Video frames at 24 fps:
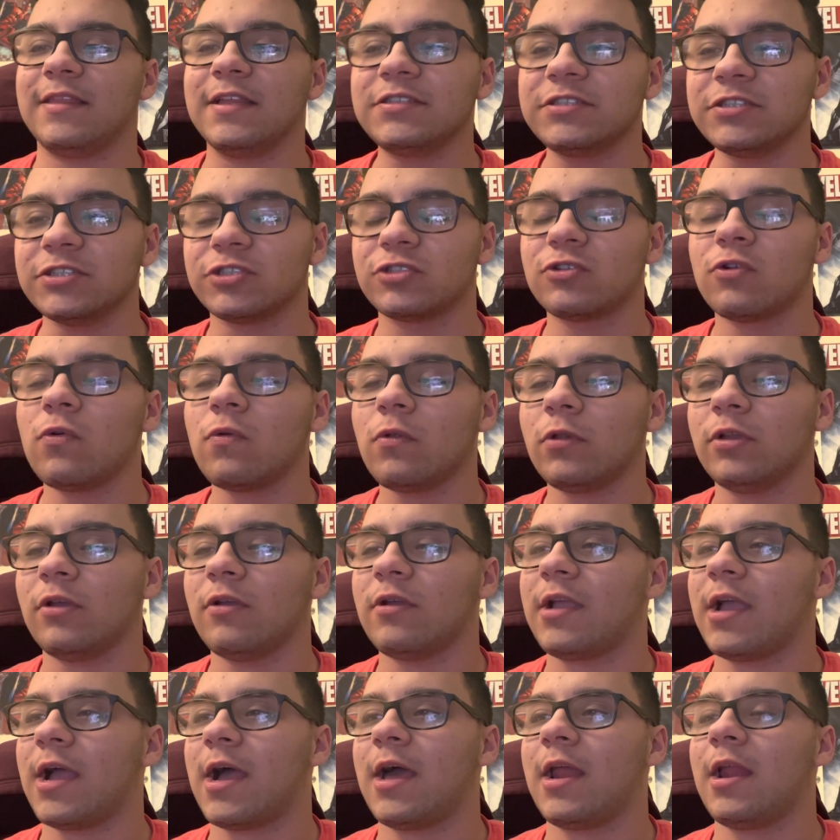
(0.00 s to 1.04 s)
this is cool.
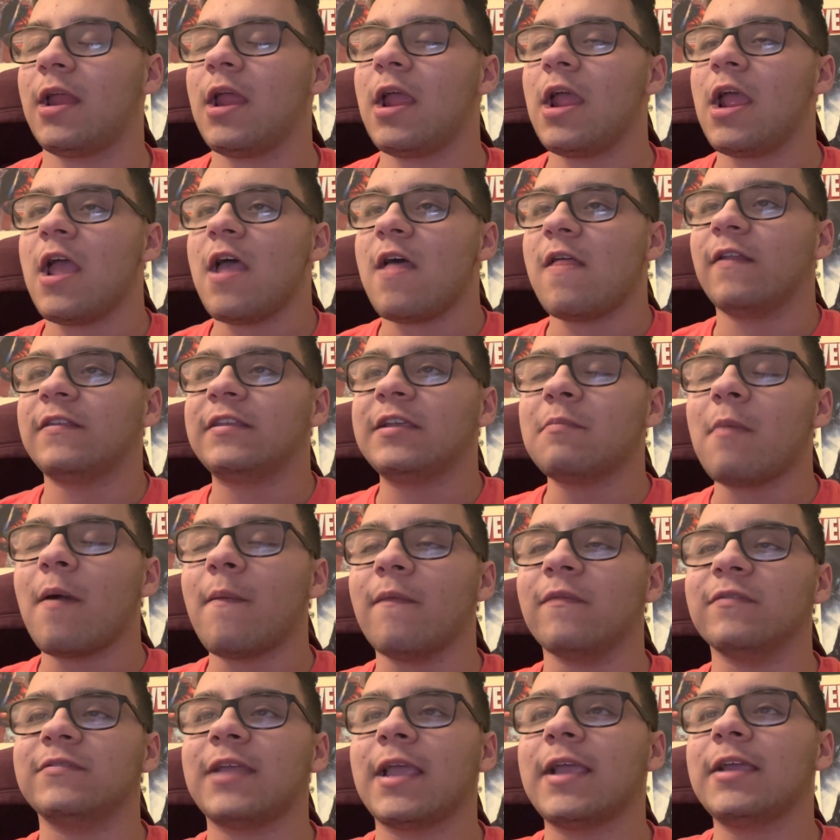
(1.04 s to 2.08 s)
You got the team up
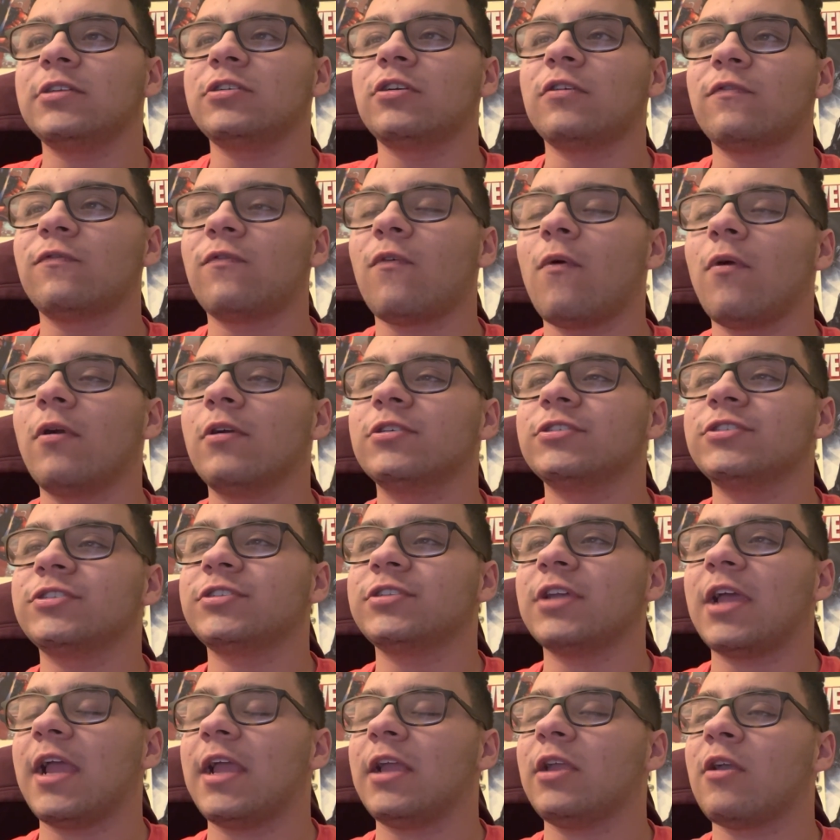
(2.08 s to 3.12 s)
of Danger
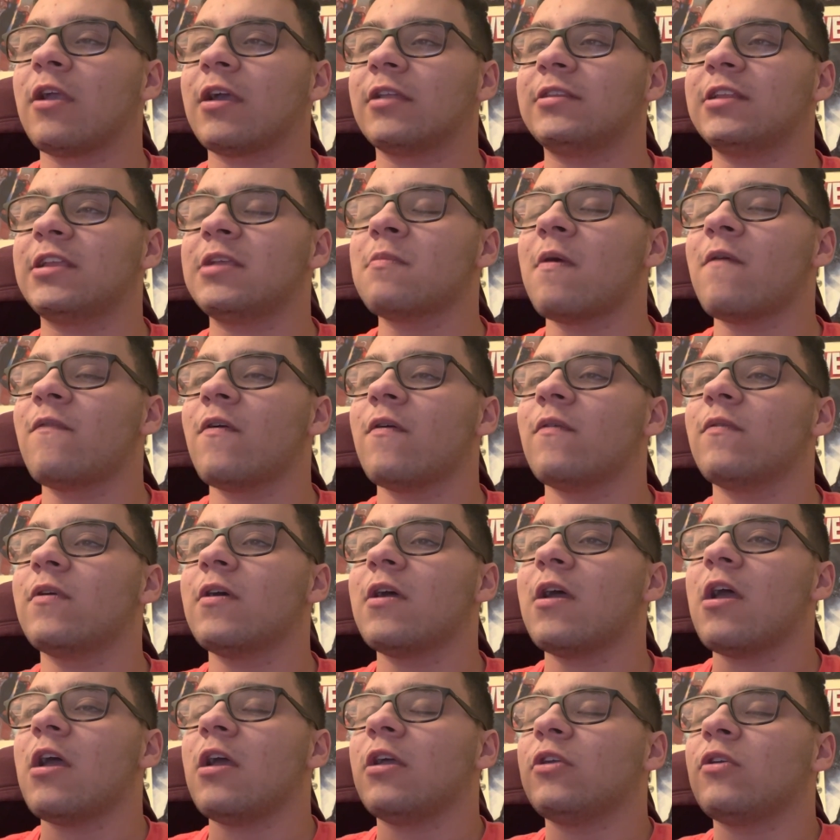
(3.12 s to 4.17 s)
Force, you got the team up of
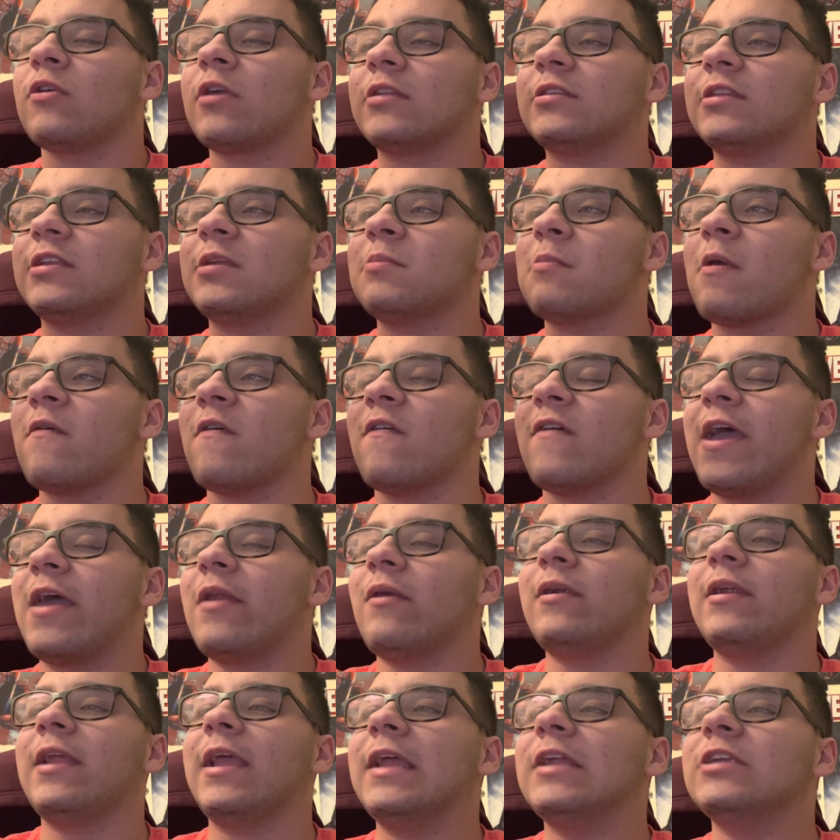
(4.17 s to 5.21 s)
you got the team up of
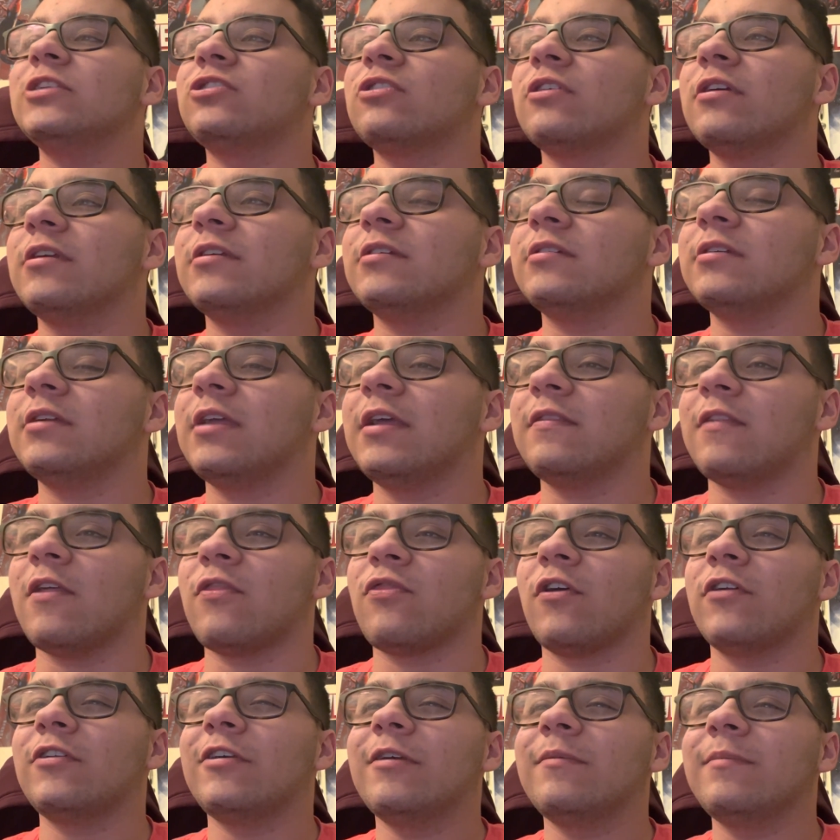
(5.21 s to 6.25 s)
Henry Danger and, and the
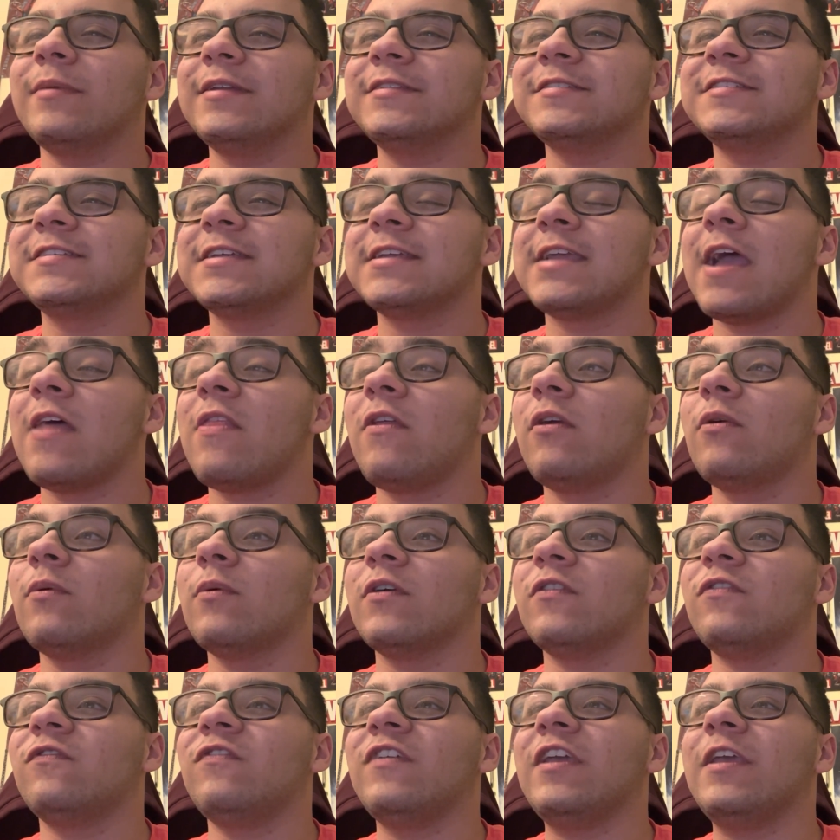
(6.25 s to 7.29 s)
Thundermans together
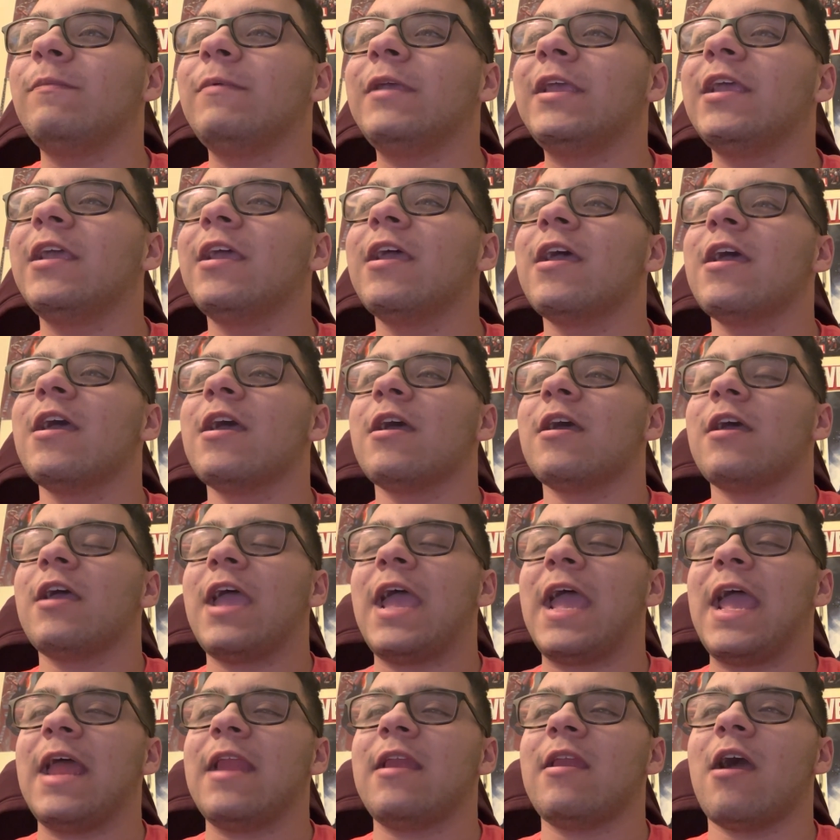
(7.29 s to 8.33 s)
with Phoebe
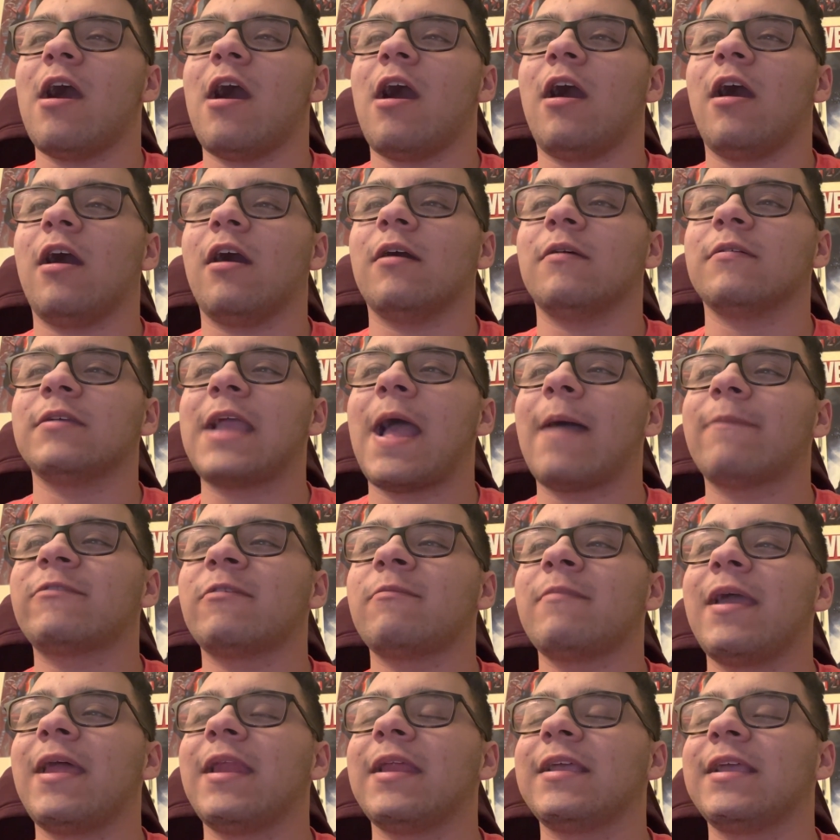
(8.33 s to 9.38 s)
and uh, Captain
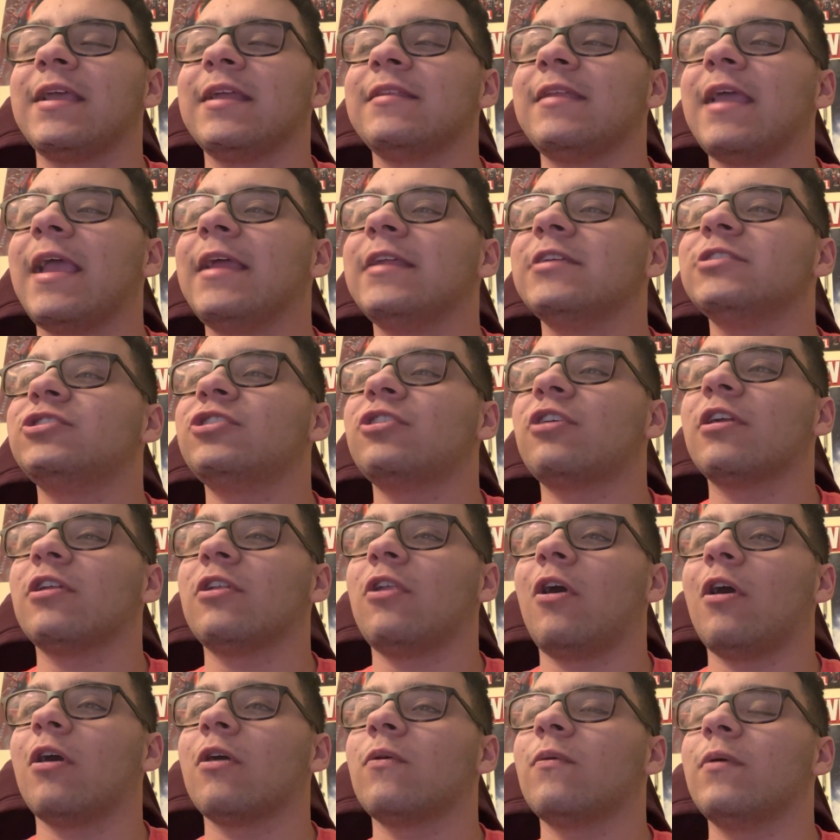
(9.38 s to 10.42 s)
Man and Kid Danger,
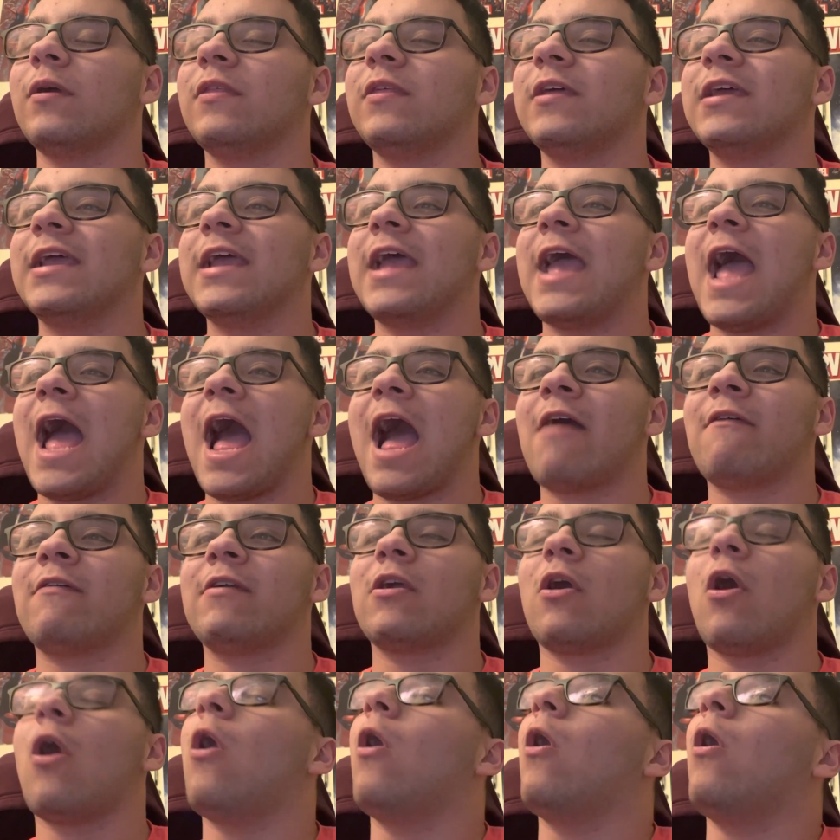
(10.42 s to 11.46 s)
along with
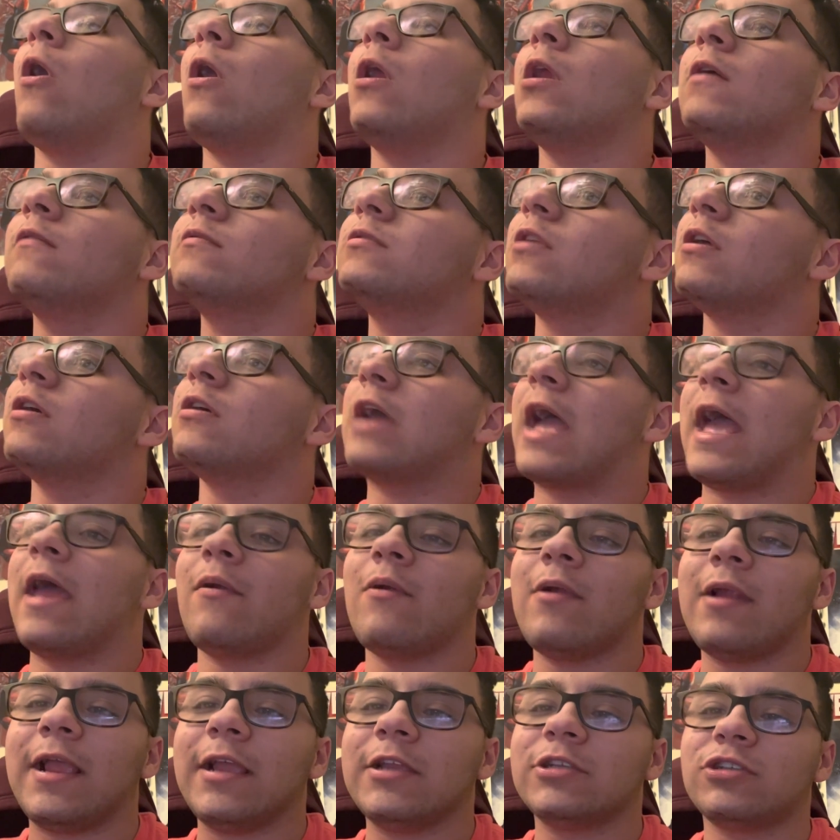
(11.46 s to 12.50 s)
having all of the
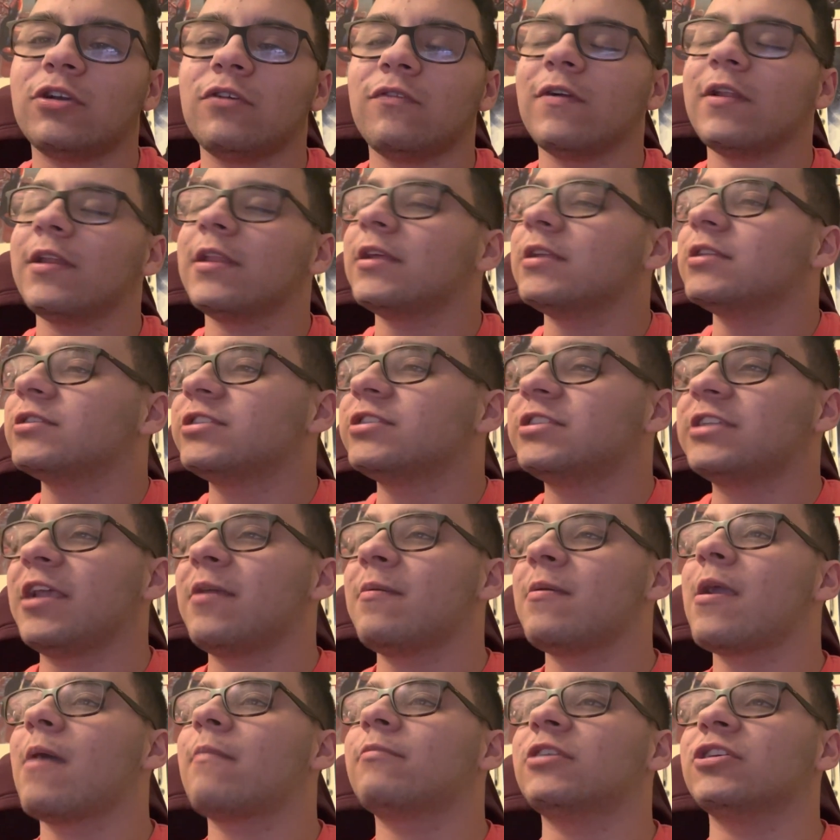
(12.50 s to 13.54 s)
Henry Danger villains
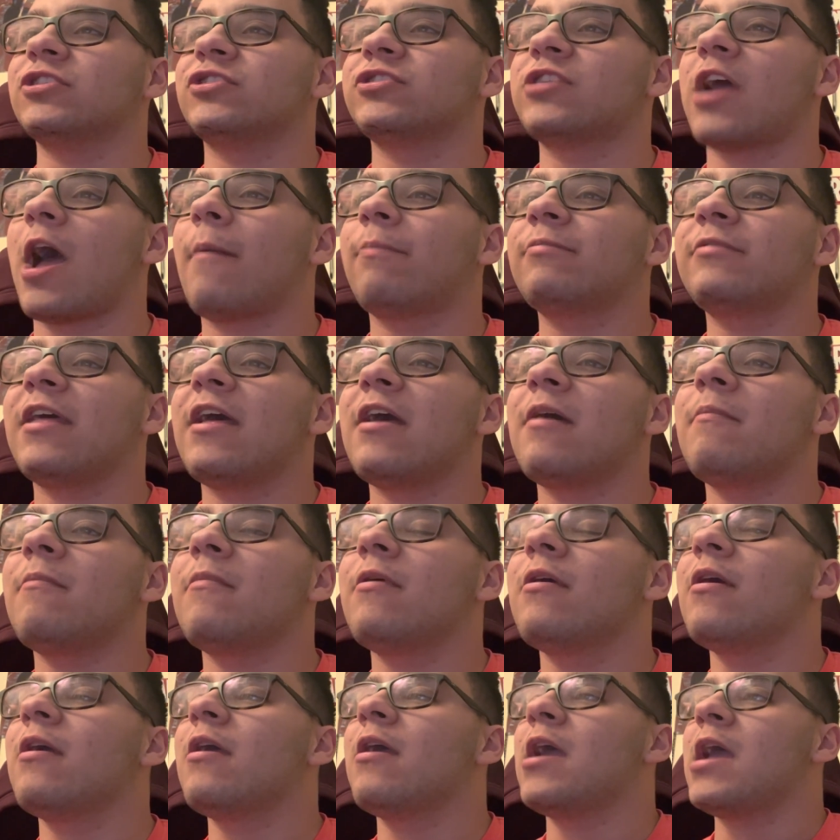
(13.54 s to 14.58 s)
teaming up to stop them,
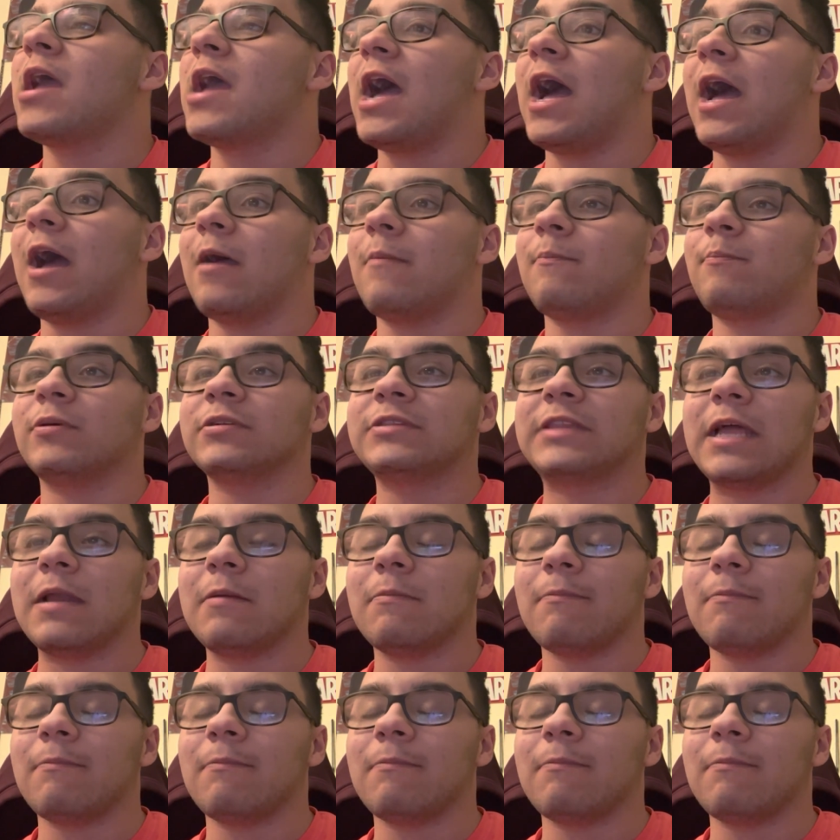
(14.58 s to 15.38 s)
but then